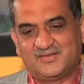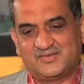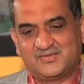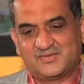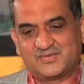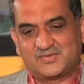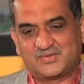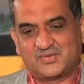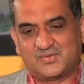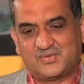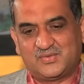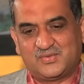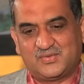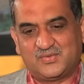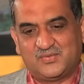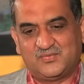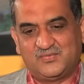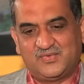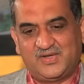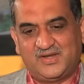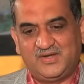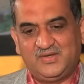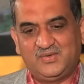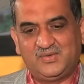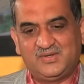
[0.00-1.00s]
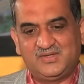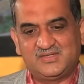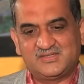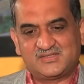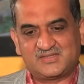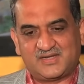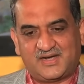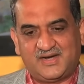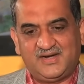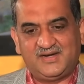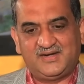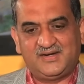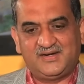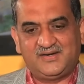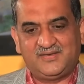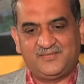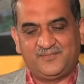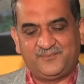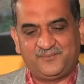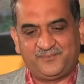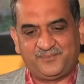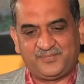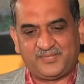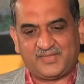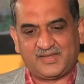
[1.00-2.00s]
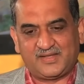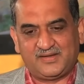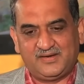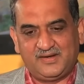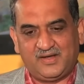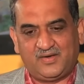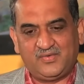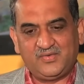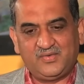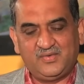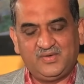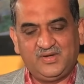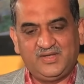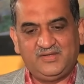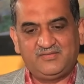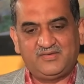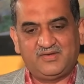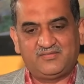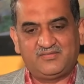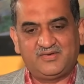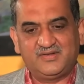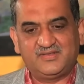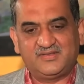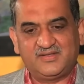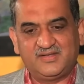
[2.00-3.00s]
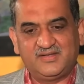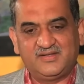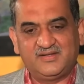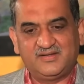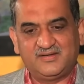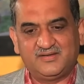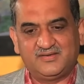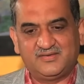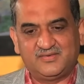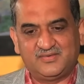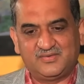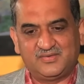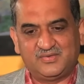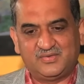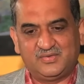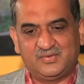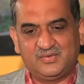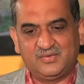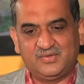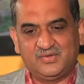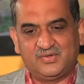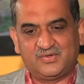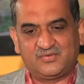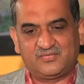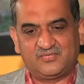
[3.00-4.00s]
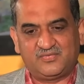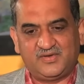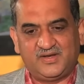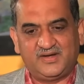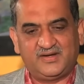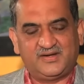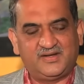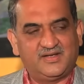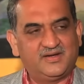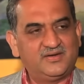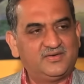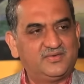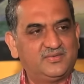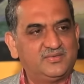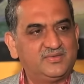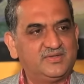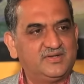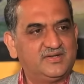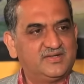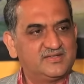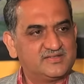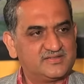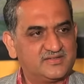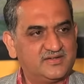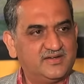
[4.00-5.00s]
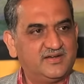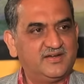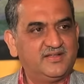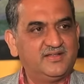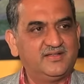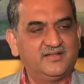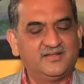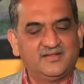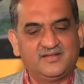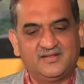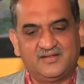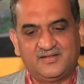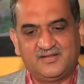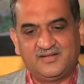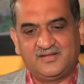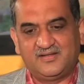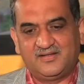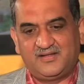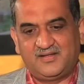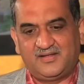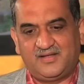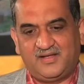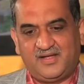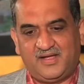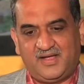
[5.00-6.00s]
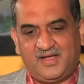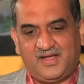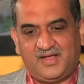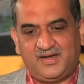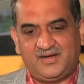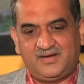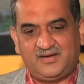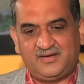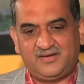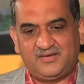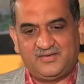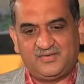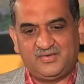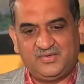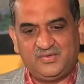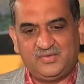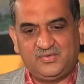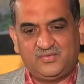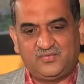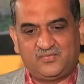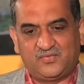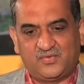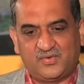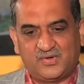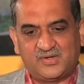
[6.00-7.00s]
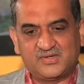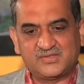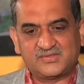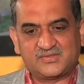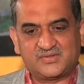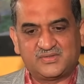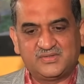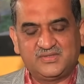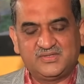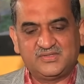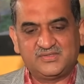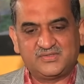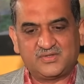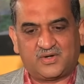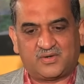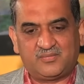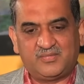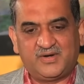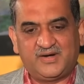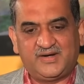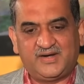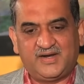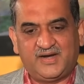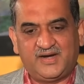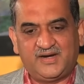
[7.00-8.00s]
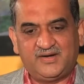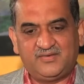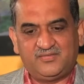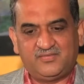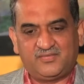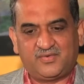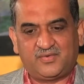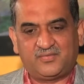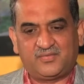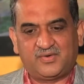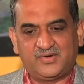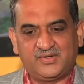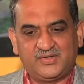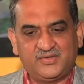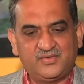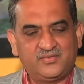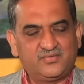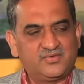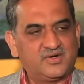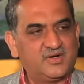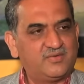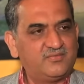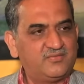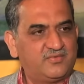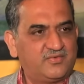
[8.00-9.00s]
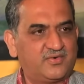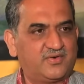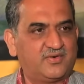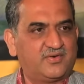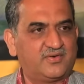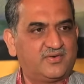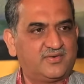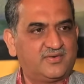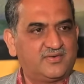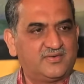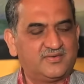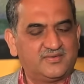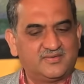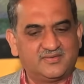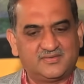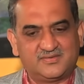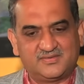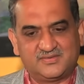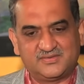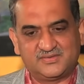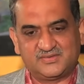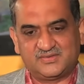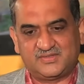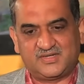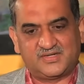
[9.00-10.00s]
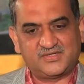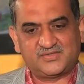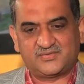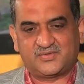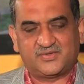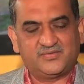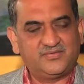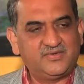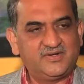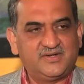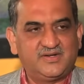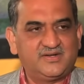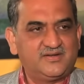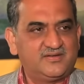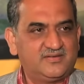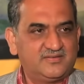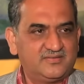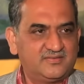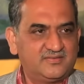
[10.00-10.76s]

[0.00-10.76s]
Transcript: So when you are inside it, now you leave everything to your fate and to the destiny, and you focus on the job at hand for what you have come for. So that's what we did.